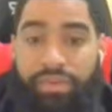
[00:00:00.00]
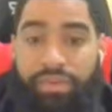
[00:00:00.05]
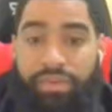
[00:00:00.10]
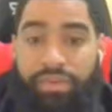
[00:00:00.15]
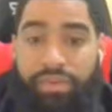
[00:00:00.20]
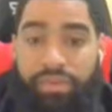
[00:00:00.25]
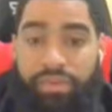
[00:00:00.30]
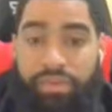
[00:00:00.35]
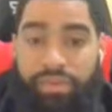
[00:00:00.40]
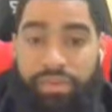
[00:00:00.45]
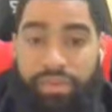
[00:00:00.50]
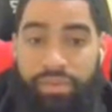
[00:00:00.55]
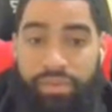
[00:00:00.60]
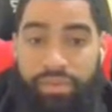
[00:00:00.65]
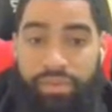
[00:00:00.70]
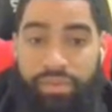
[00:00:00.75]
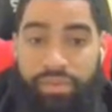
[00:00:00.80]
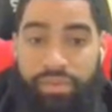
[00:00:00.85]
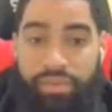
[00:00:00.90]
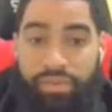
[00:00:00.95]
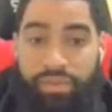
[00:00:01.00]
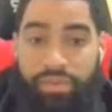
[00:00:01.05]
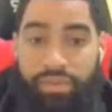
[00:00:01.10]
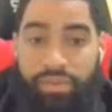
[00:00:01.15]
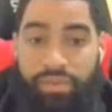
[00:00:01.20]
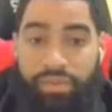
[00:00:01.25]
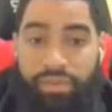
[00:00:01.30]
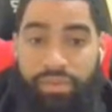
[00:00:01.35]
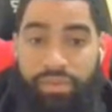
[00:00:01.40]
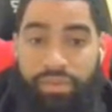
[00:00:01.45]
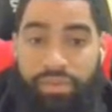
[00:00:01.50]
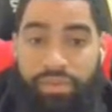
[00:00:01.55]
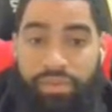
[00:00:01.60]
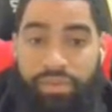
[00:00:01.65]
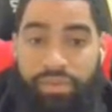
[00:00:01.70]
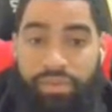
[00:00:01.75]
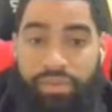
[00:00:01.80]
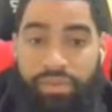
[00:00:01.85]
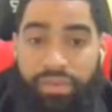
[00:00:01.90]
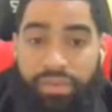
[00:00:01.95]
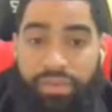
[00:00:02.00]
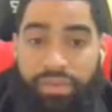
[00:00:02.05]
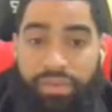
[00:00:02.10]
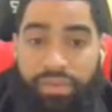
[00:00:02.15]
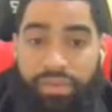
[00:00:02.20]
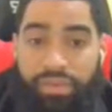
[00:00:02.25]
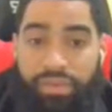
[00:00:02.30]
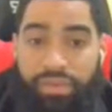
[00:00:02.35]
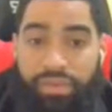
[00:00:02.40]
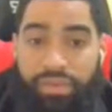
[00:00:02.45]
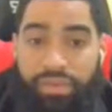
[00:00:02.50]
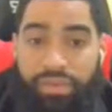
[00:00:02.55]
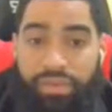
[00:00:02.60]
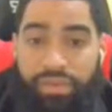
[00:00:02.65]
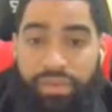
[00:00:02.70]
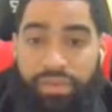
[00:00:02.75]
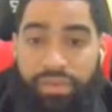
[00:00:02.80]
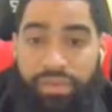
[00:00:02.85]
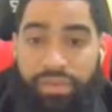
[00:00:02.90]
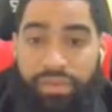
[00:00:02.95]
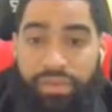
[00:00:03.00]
The person shown says nothing.